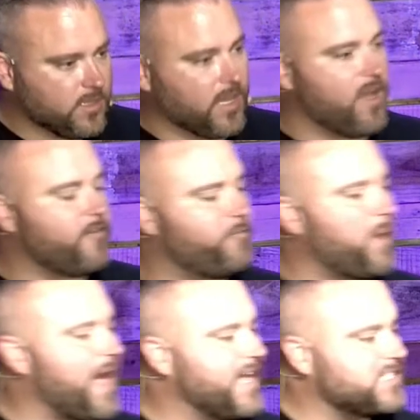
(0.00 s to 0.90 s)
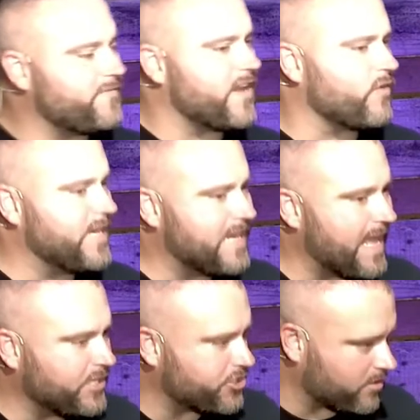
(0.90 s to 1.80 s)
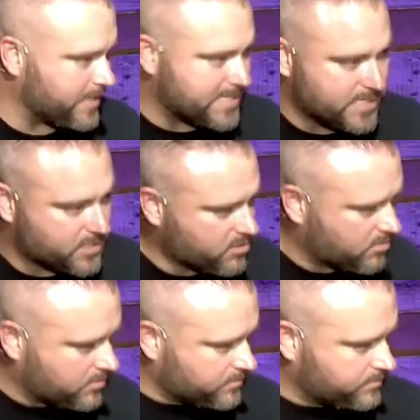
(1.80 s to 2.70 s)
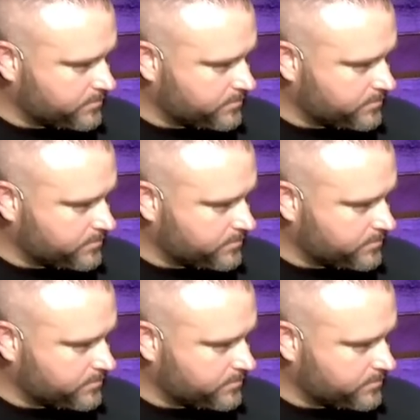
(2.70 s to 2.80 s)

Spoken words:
Love by its very nature is eternal.